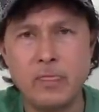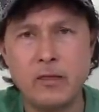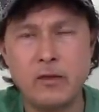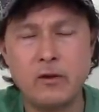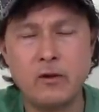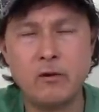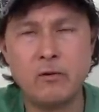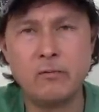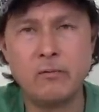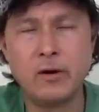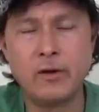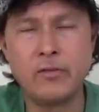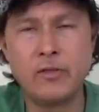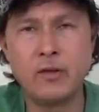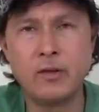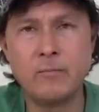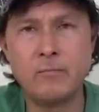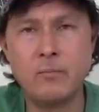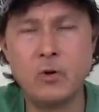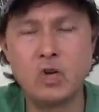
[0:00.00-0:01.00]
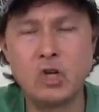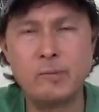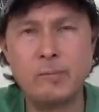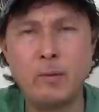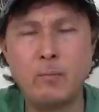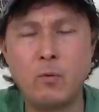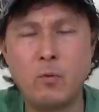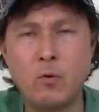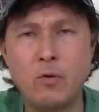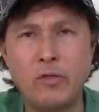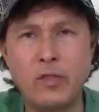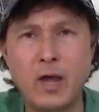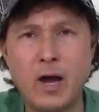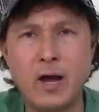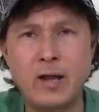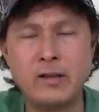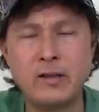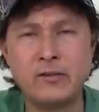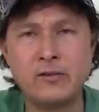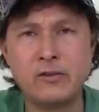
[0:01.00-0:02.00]
You know, I think most people will
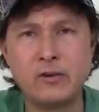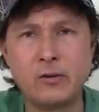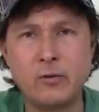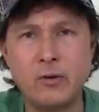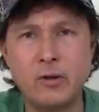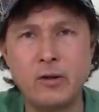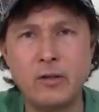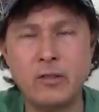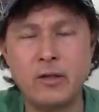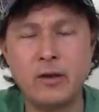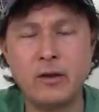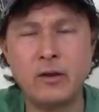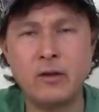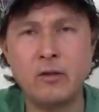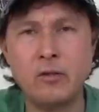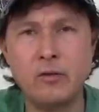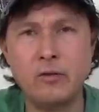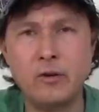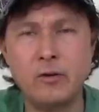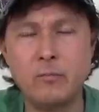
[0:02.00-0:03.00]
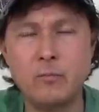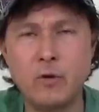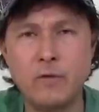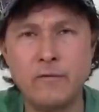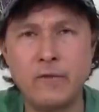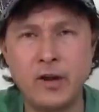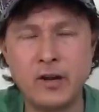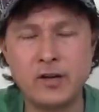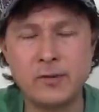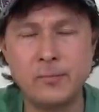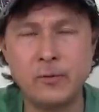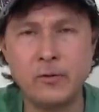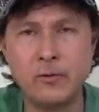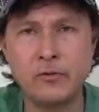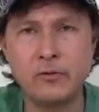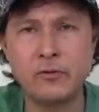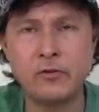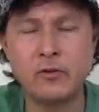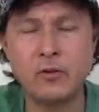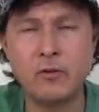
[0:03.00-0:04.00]
not disagree that including more
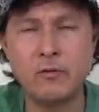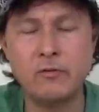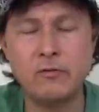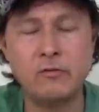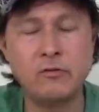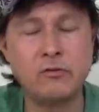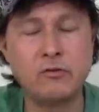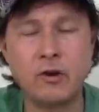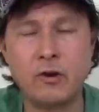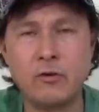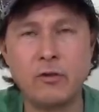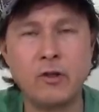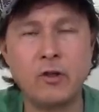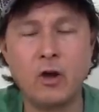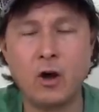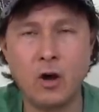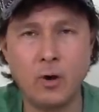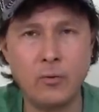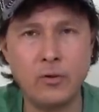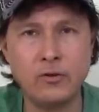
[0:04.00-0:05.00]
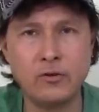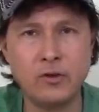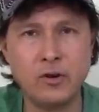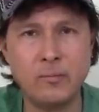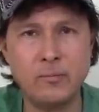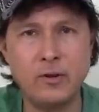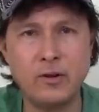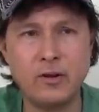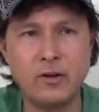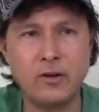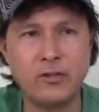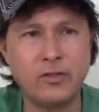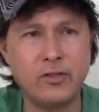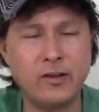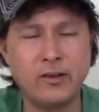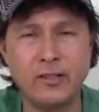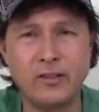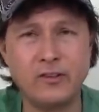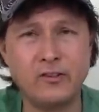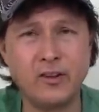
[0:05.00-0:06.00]
vegetables is generally always going to be a good
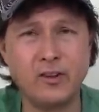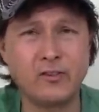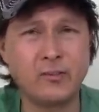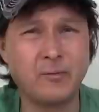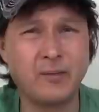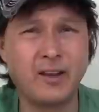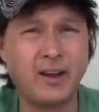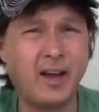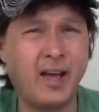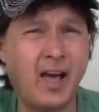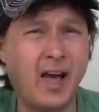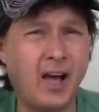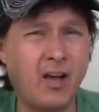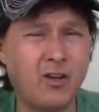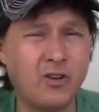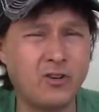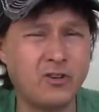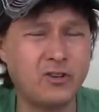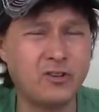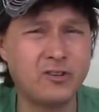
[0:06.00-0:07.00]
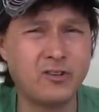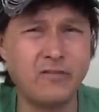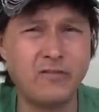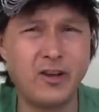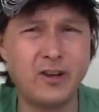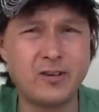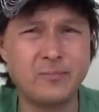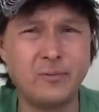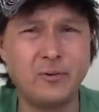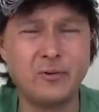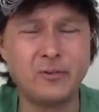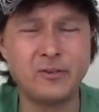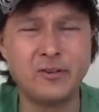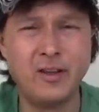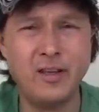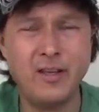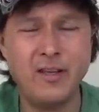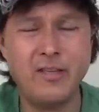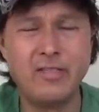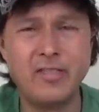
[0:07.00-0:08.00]
thing unless you have some kind of allergies to vegetables.
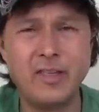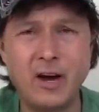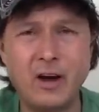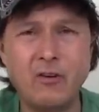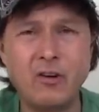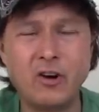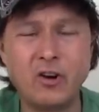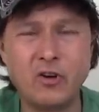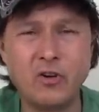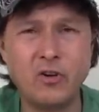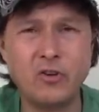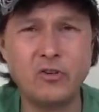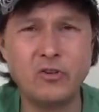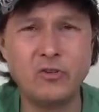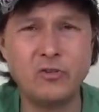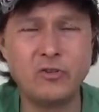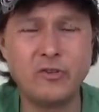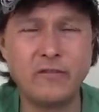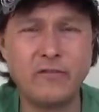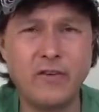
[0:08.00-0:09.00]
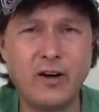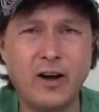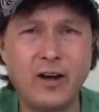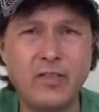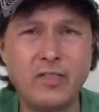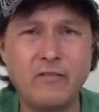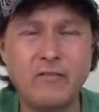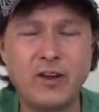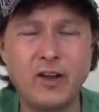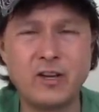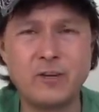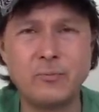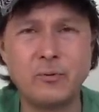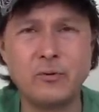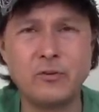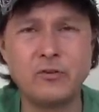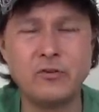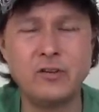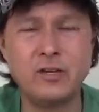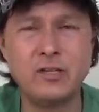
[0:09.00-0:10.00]
Then I would encourage you to find the
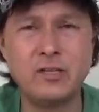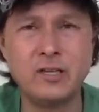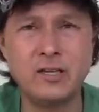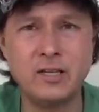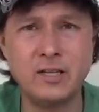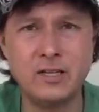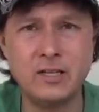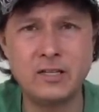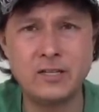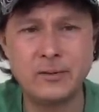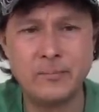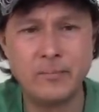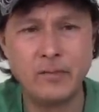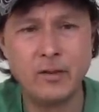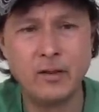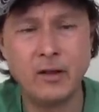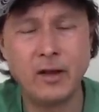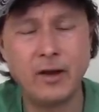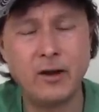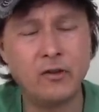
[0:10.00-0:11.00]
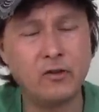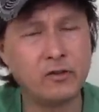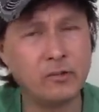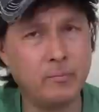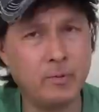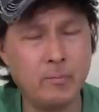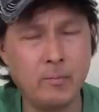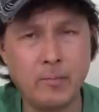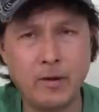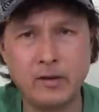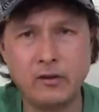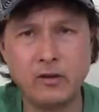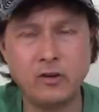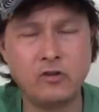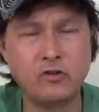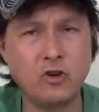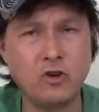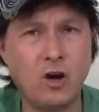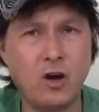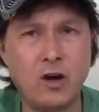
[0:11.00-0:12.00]
vegetables you need to eat. I know some people might
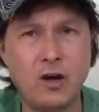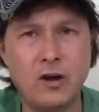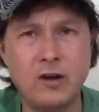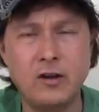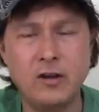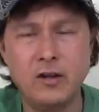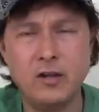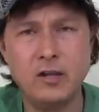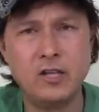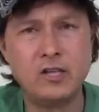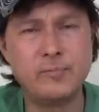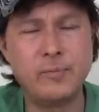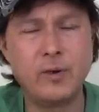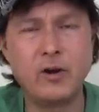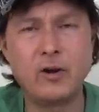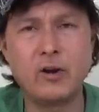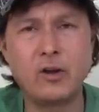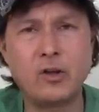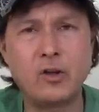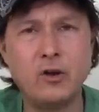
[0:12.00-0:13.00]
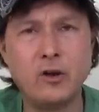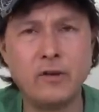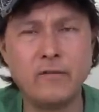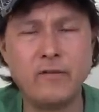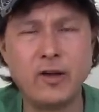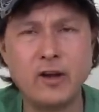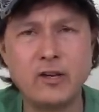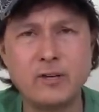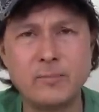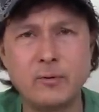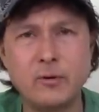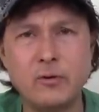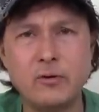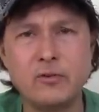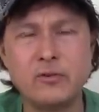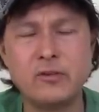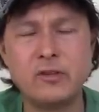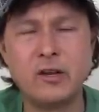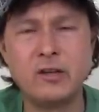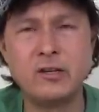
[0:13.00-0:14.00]
say, John, it's better to cook
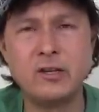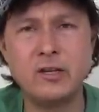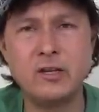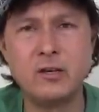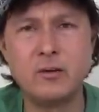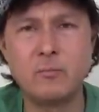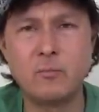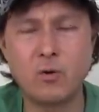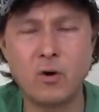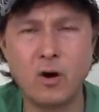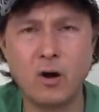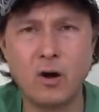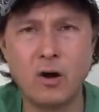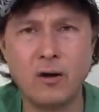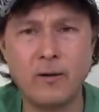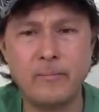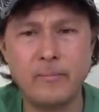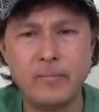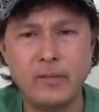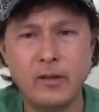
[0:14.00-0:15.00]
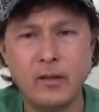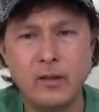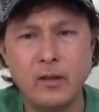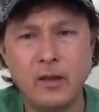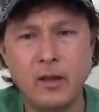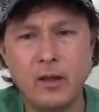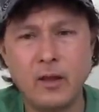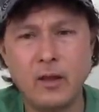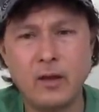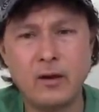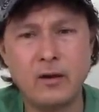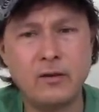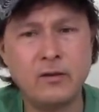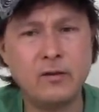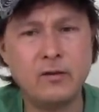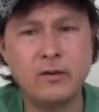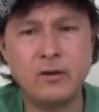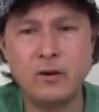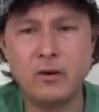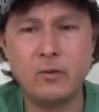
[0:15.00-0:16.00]
vegetables than to eat them raw.
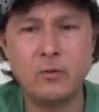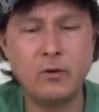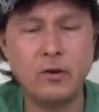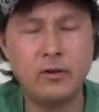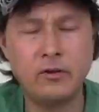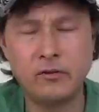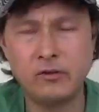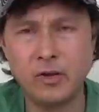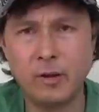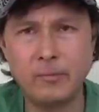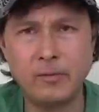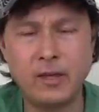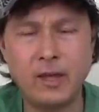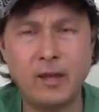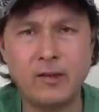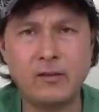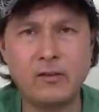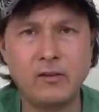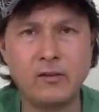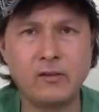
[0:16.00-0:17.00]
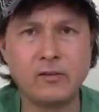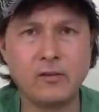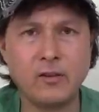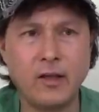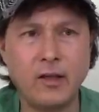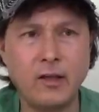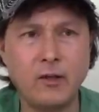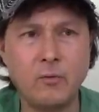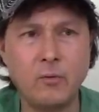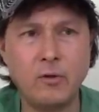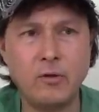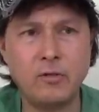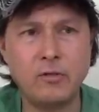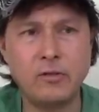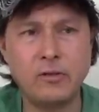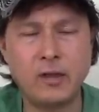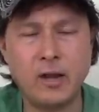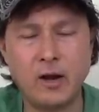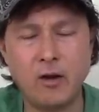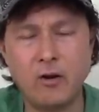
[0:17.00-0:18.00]
And, you know, in some cases, like
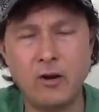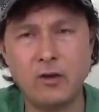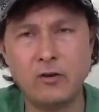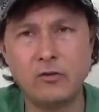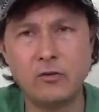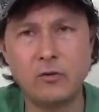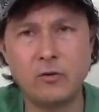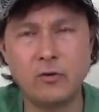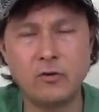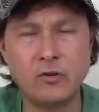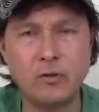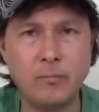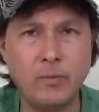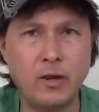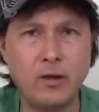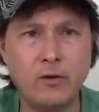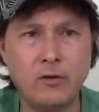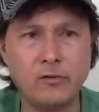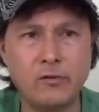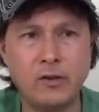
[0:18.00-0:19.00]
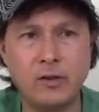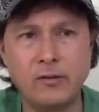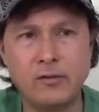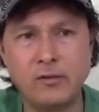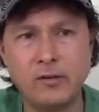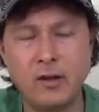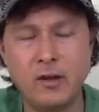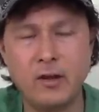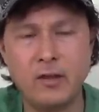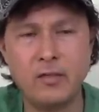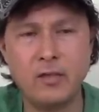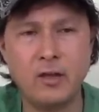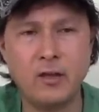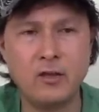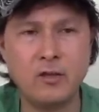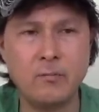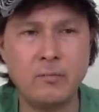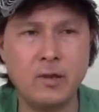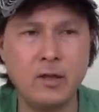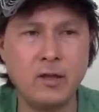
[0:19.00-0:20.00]
with carrots or tomatoes, they say
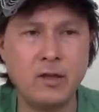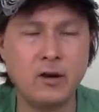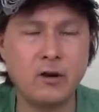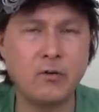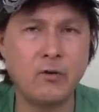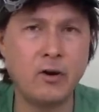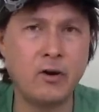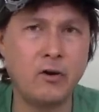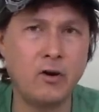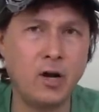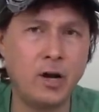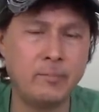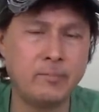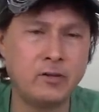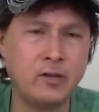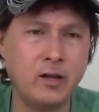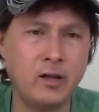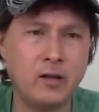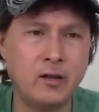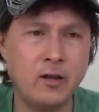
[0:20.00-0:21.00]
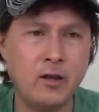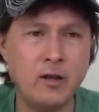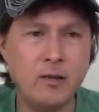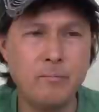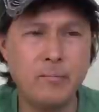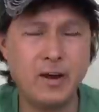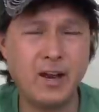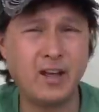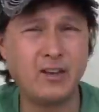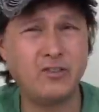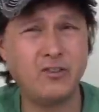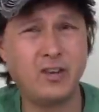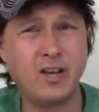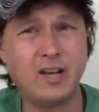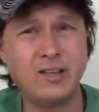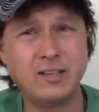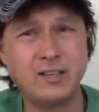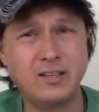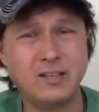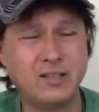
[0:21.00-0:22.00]
that you may get a greater uptake. But as you
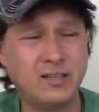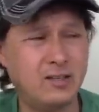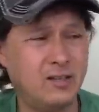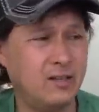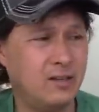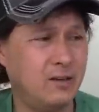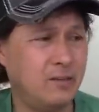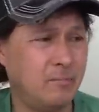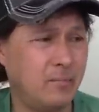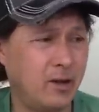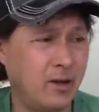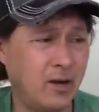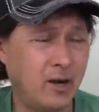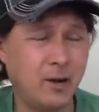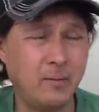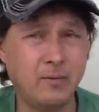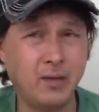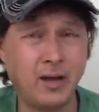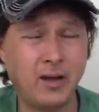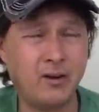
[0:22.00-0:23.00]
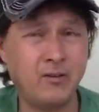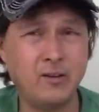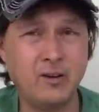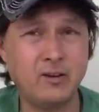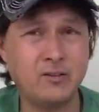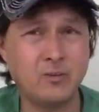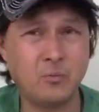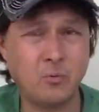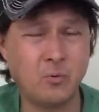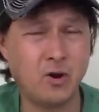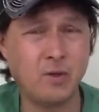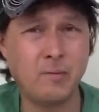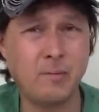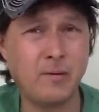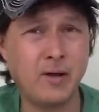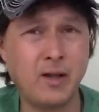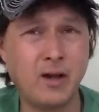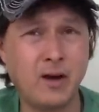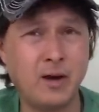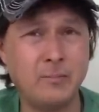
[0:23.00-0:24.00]
guys can see, my up, I don't need to worry about
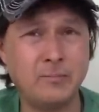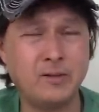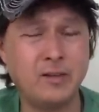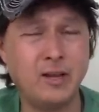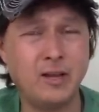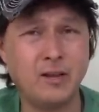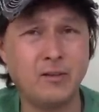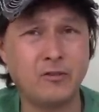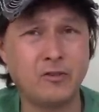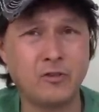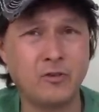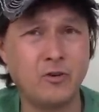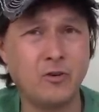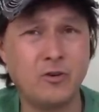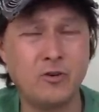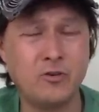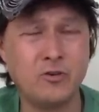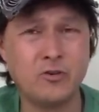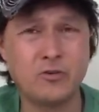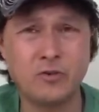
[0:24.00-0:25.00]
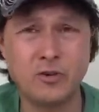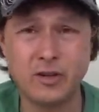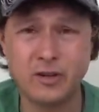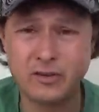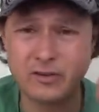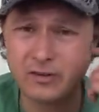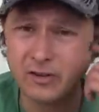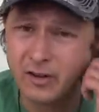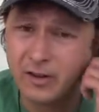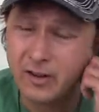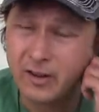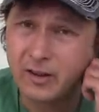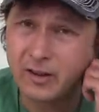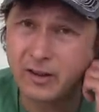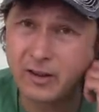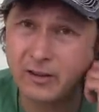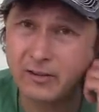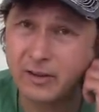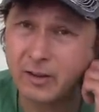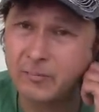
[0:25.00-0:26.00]
my uptake of certain nutrients
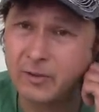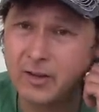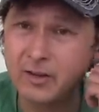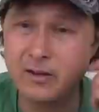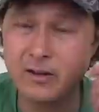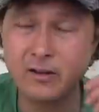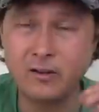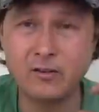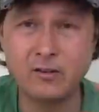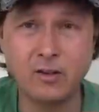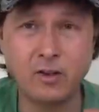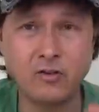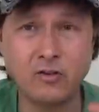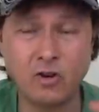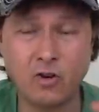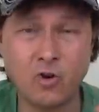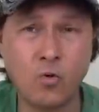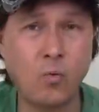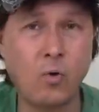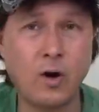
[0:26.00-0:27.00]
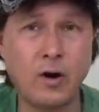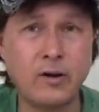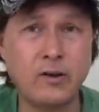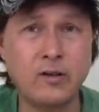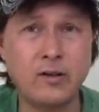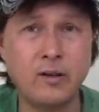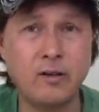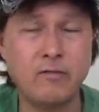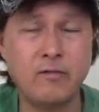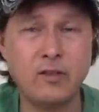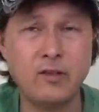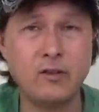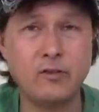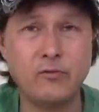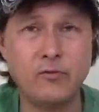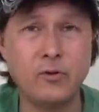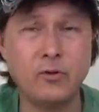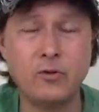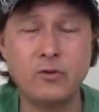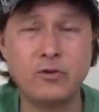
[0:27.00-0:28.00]
because I'm eating such a quantity of
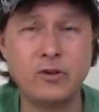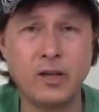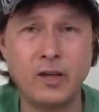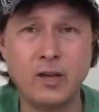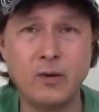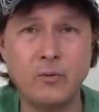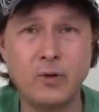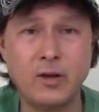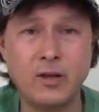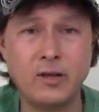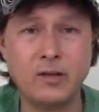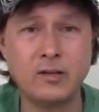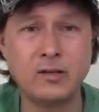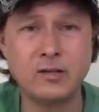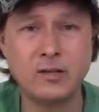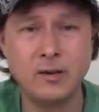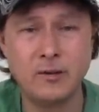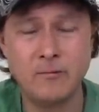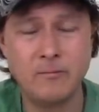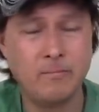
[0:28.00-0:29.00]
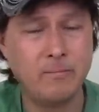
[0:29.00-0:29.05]
these foods anyways.